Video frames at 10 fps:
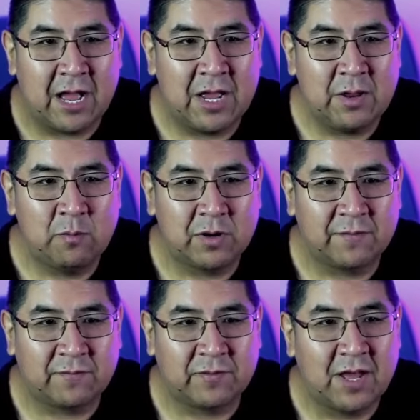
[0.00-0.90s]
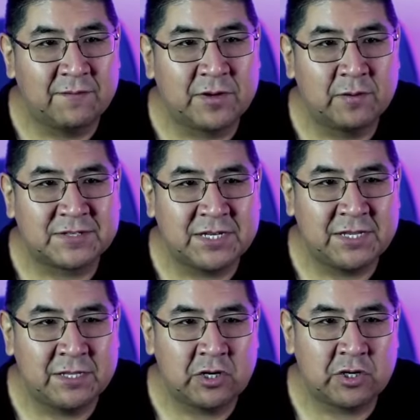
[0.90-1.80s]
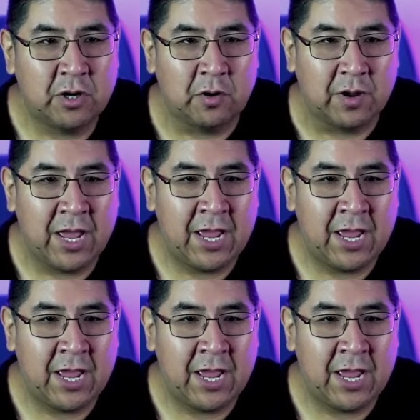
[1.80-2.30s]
I would have loved to have seen this show.